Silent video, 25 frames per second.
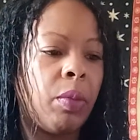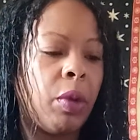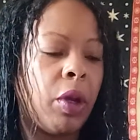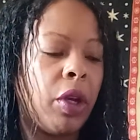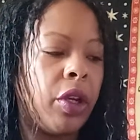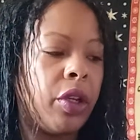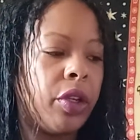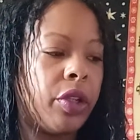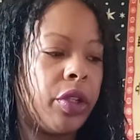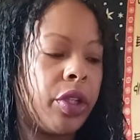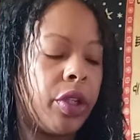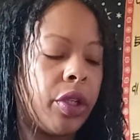
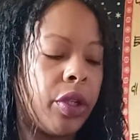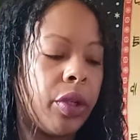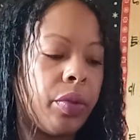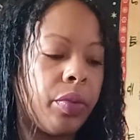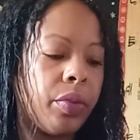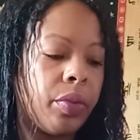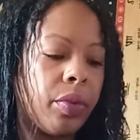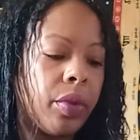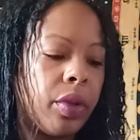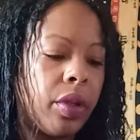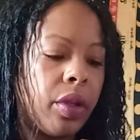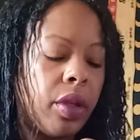hurt you.
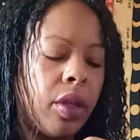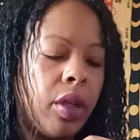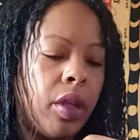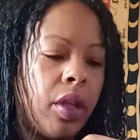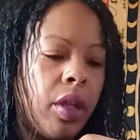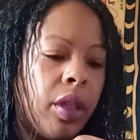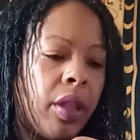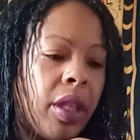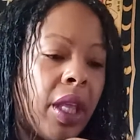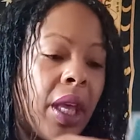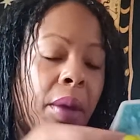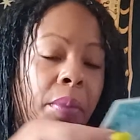
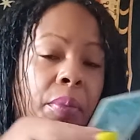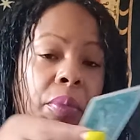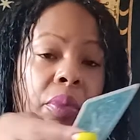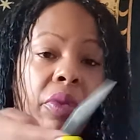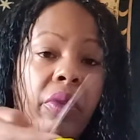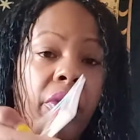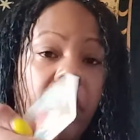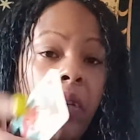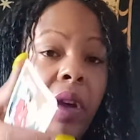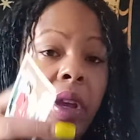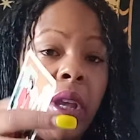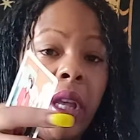The
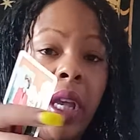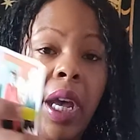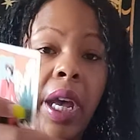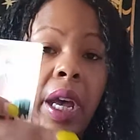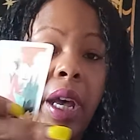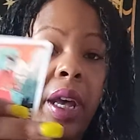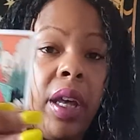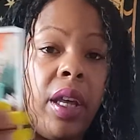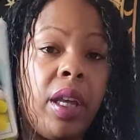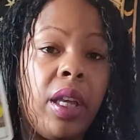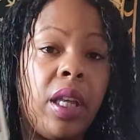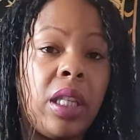Emperor,
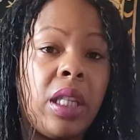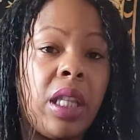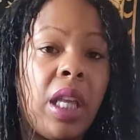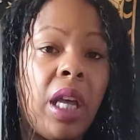yeah, it's